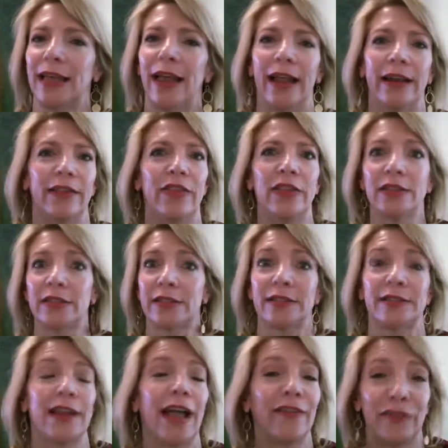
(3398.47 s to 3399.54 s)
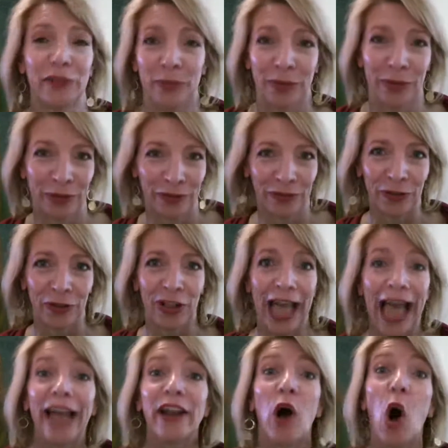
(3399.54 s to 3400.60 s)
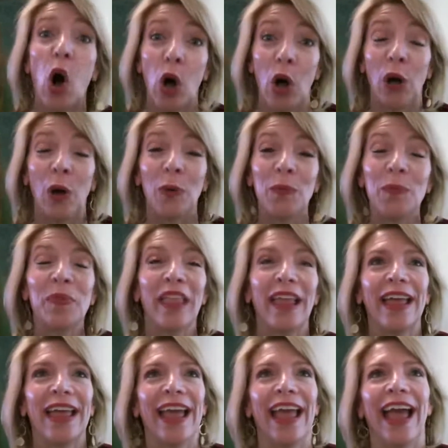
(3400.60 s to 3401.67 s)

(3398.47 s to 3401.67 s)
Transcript: and this does not feel beautiful at all. Yes.